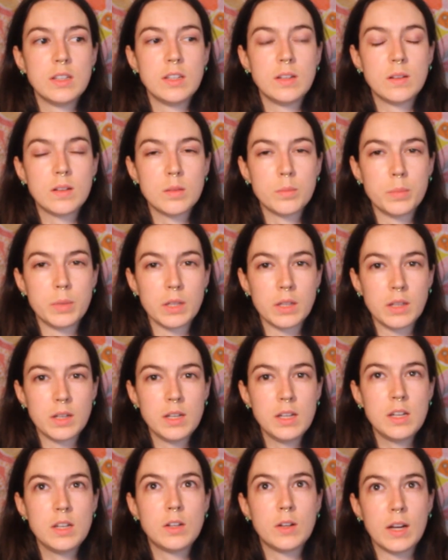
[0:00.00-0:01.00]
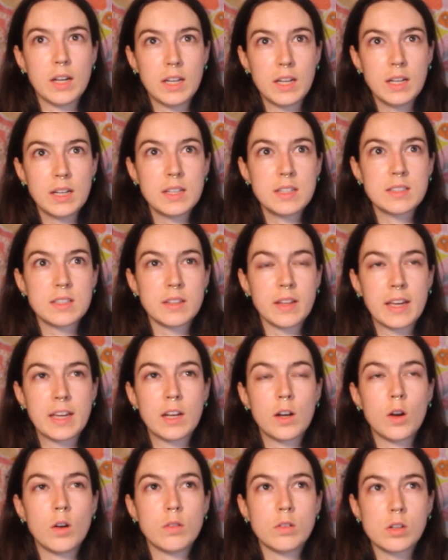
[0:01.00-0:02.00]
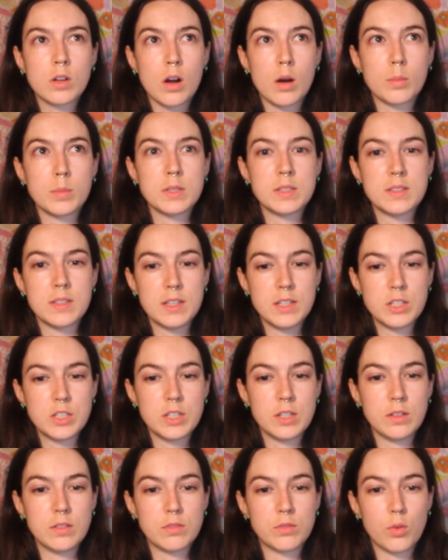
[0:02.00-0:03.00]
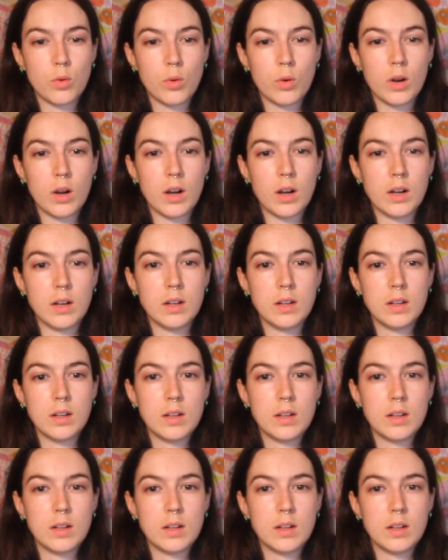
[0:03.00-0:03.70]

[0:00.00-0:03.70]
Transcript: irritability, crankiness, and like an overcompensation for